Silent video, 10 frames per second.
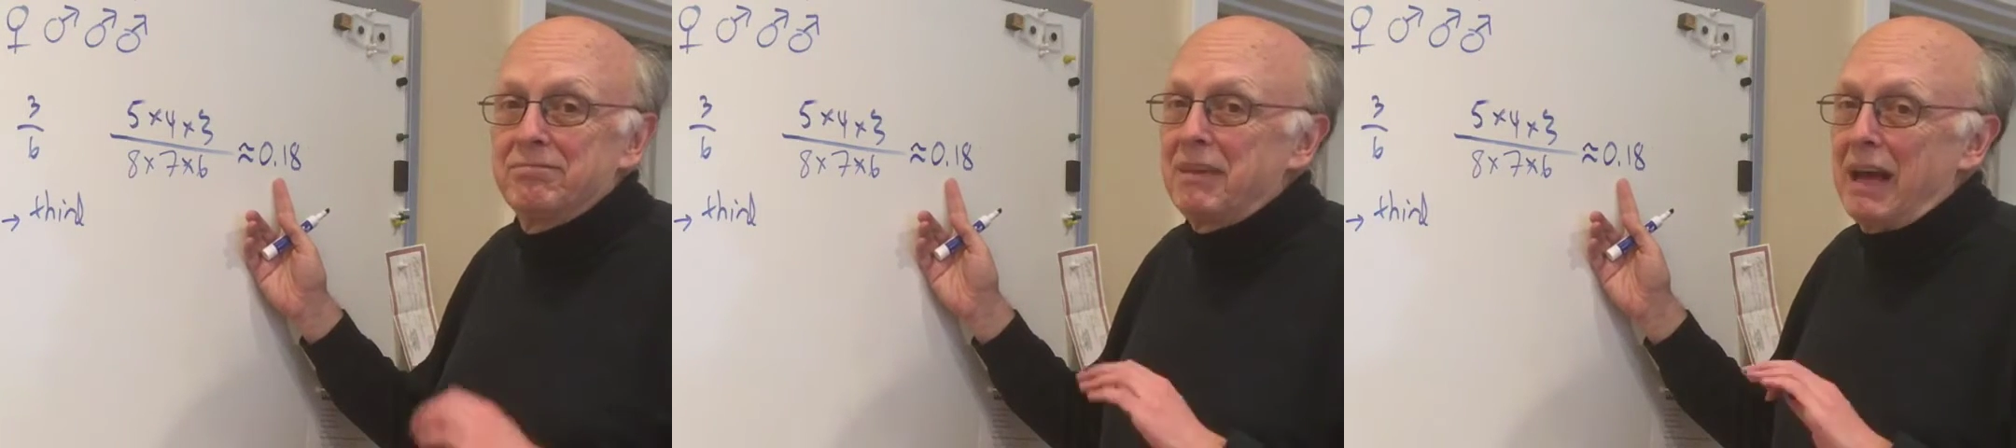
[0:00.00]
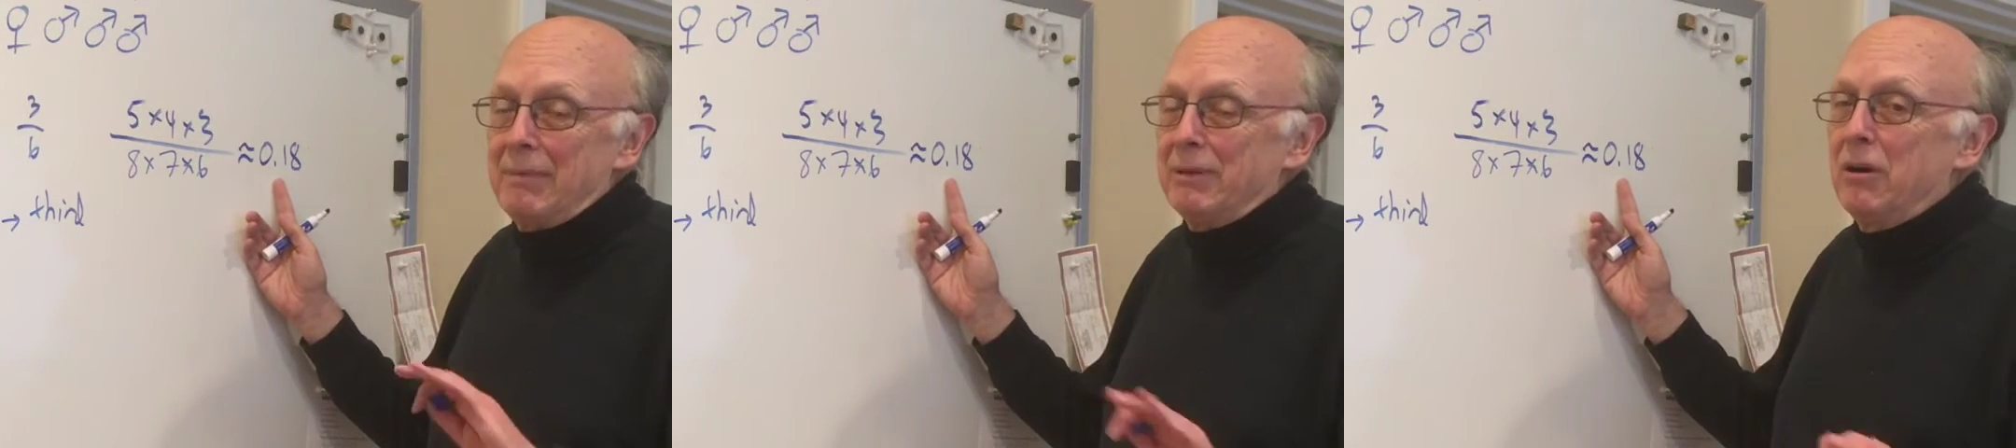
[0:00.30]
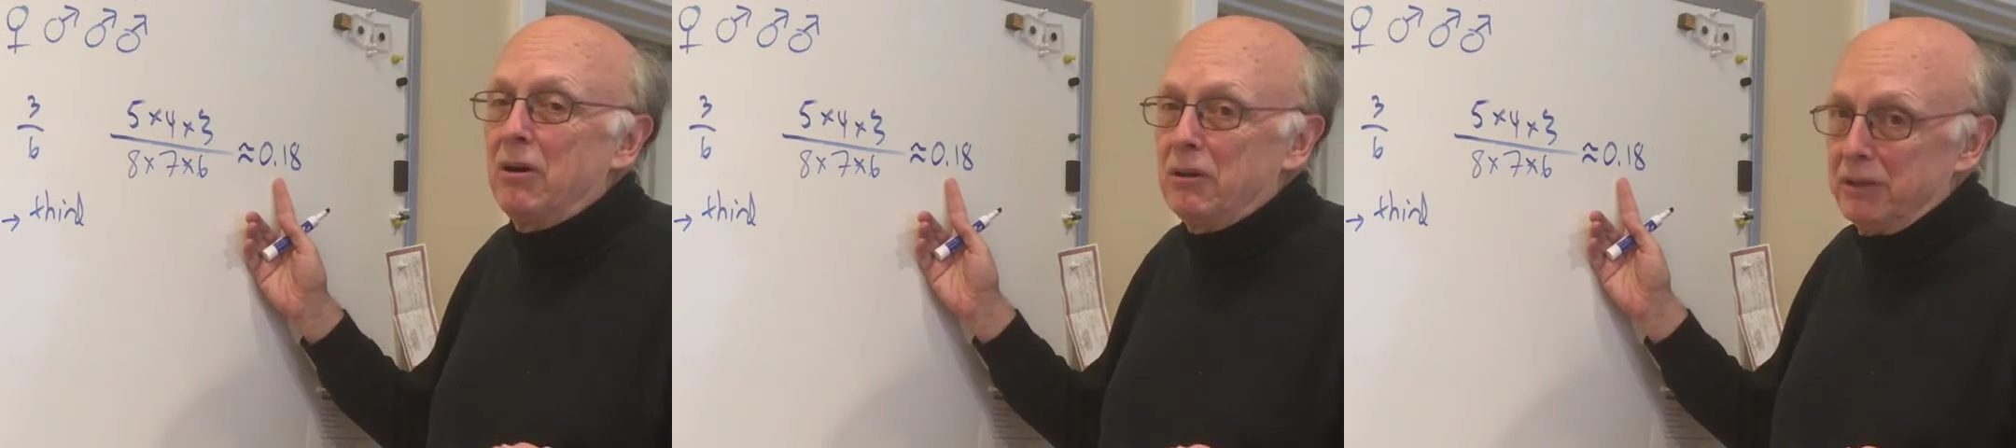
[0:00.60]
happen
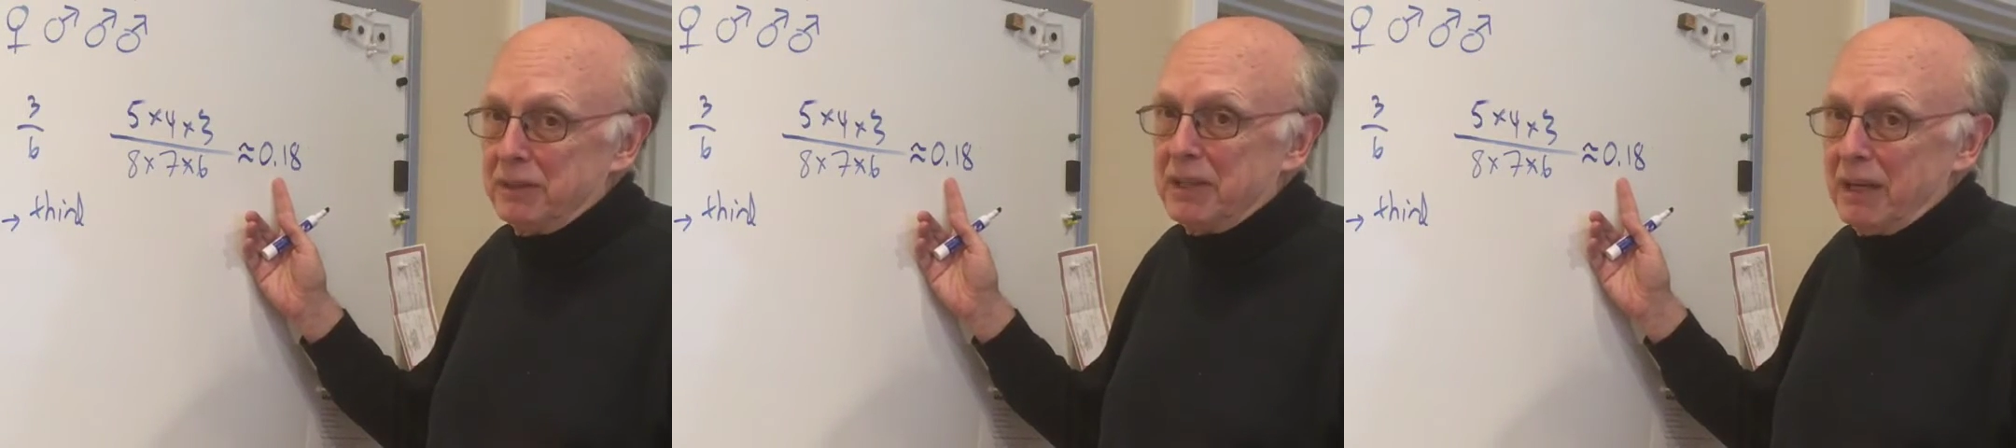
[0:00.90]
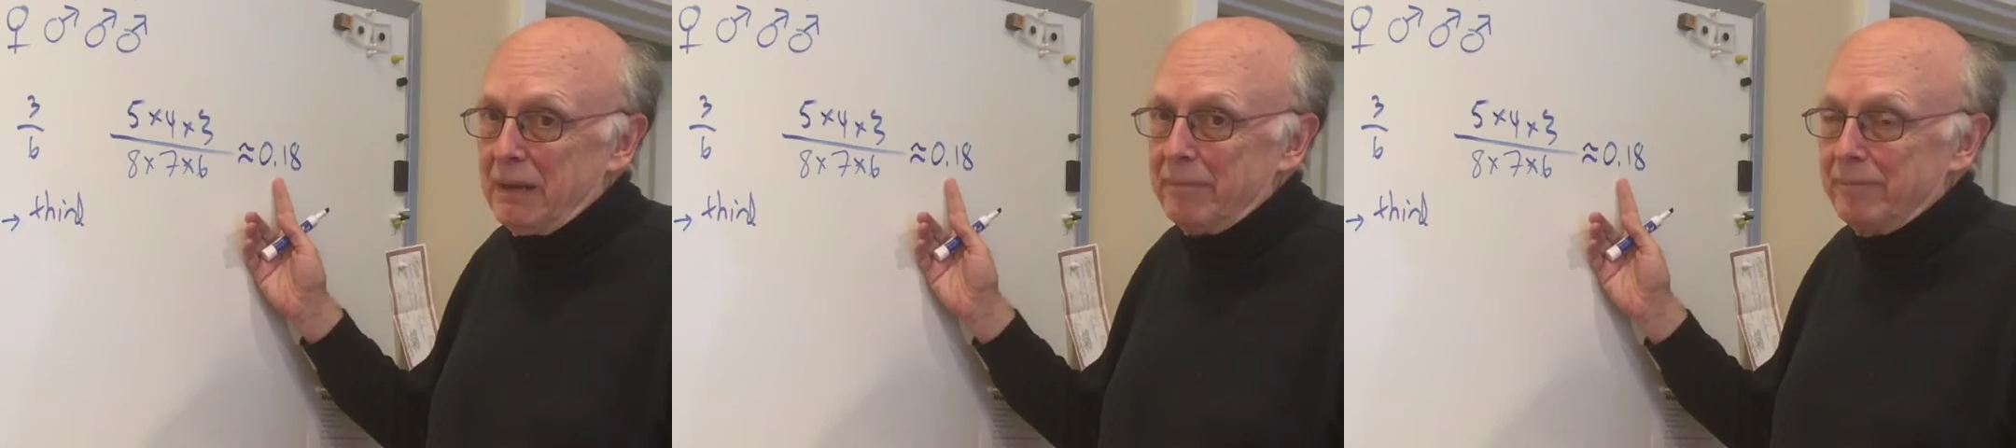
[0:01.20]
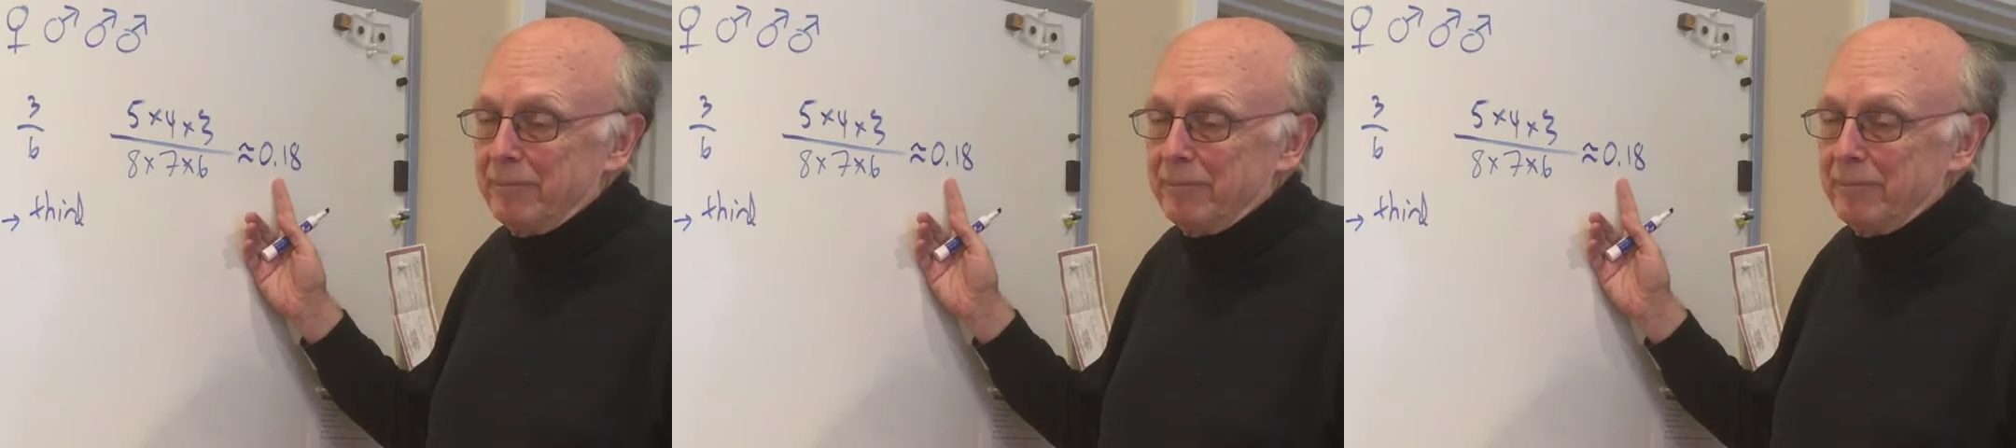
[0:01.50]
all the time.